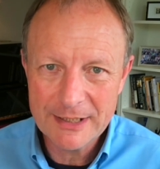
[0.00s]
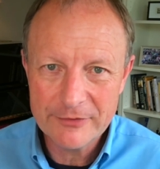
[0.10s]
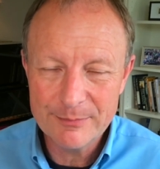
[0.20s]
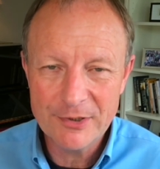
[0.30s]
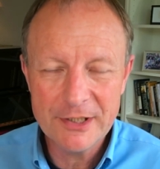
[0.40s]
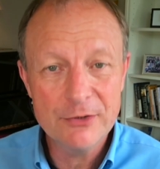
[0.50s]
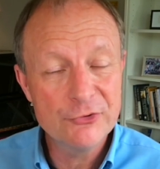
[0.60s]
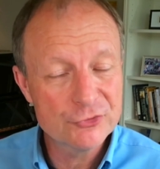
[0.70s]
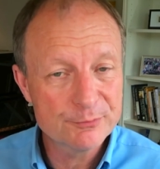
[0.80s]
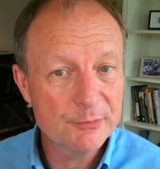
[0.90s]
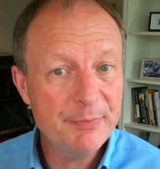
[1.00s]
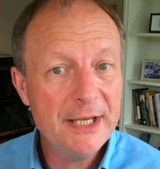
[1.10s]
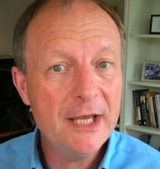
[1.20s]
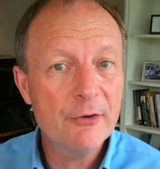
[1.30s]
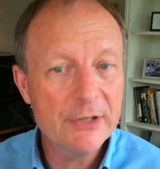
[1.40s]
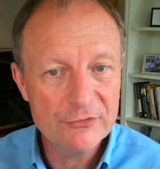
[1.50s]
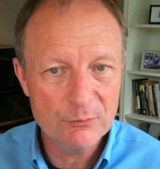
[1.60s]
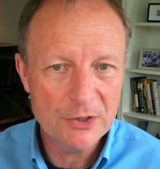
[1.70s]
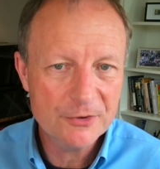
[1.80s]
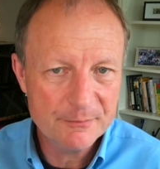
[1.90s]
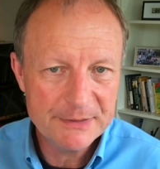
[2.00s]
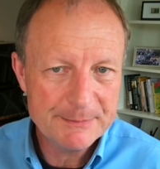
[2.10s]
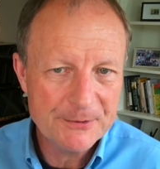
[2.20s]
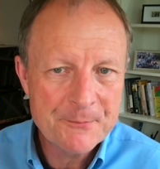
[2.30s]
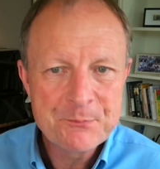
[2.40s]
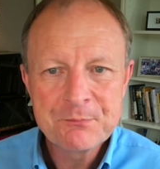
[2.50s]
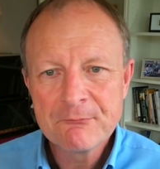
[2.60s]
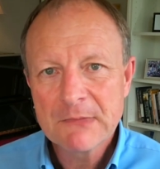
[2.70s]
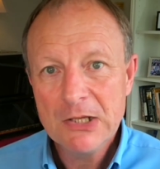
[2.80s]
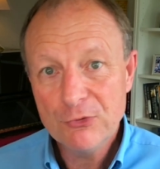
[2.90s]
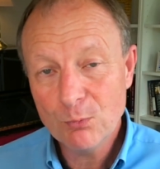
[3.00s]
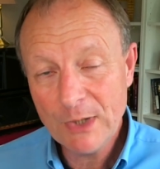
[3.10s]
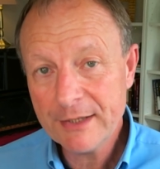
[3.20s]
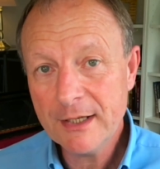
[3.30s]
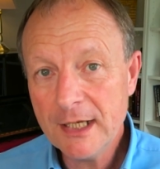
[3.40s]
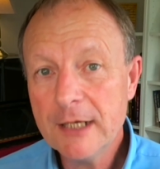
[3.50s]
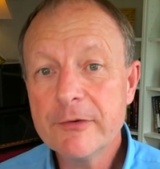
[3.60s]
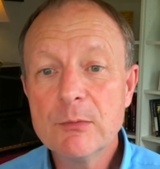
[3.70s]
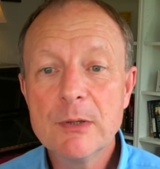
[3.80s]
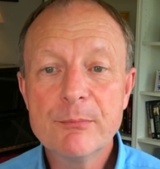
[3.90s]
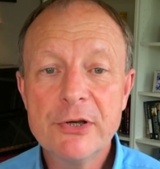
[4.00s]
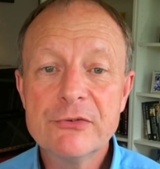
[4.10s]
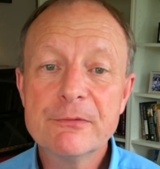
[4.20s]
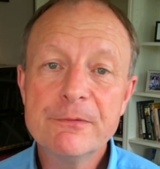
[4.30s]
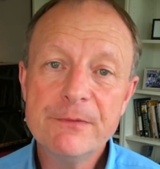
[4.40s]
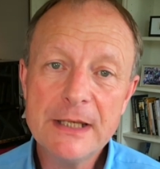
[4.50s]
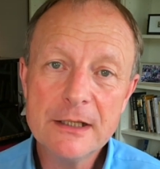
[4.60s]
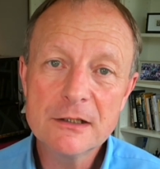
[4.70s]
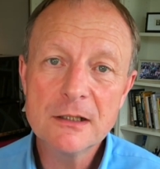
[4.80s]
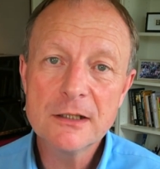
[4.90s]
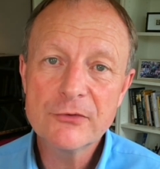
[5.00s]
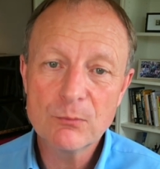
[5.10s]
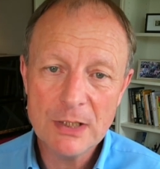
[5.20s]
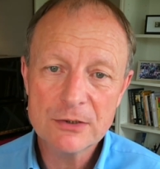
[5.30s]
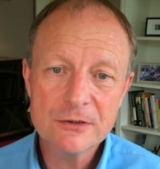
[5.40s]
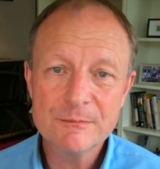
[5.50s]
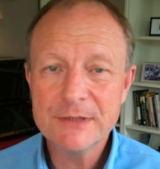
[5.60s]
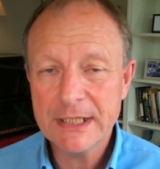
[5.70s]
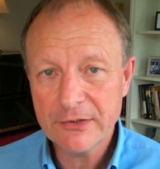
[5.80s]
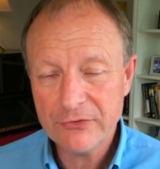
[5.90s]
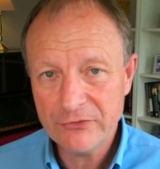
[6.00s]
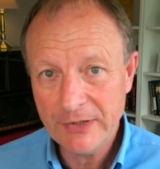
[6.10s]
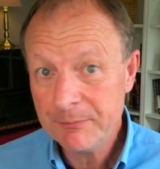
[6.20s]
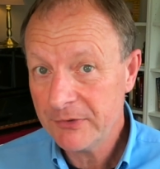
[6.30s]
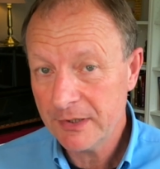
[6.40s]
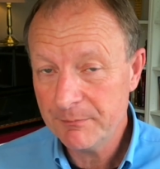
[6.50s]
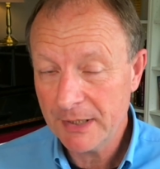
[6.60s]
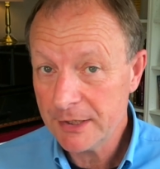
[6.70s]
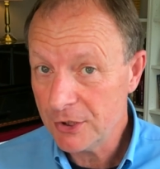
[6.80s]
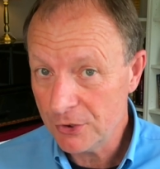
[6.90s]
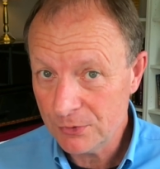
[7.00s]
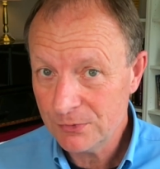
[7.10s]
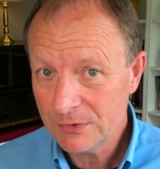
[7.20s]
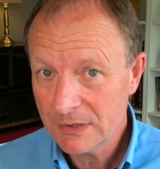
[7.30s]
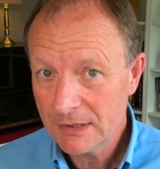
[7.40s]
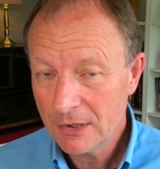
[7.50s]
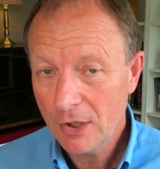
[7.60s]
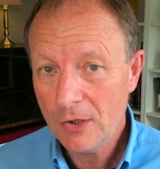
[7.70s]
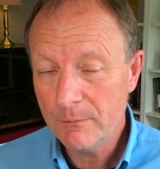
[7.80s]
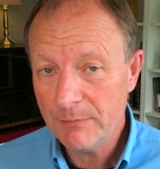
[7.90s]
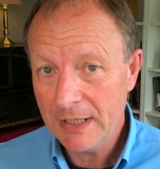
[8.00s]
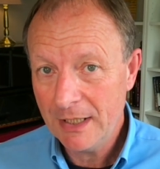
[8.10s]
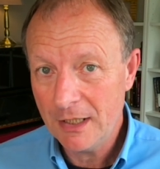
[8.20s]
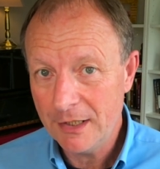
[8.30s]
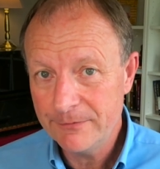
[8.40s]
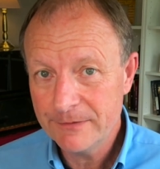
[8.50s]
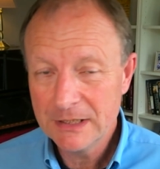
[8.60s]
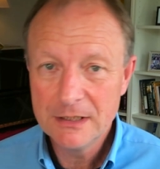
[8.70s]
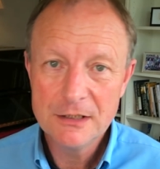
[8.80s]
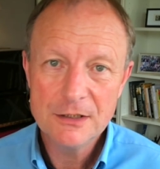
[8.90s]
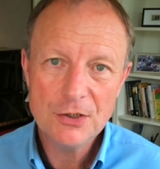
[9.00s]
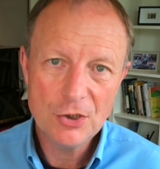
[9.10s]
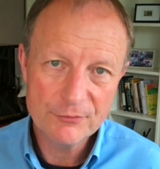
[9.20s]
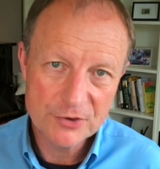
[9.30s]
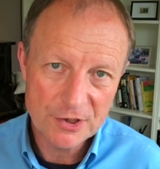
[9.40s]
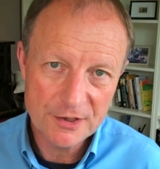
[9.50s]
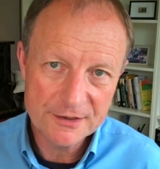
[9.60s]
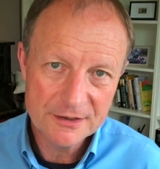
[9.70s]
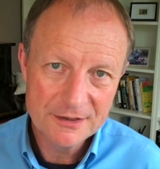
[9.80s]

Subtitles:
everybody or as you're preparing to welcome people is whether everyone present feels welcomed and accepted by you on behalf of God.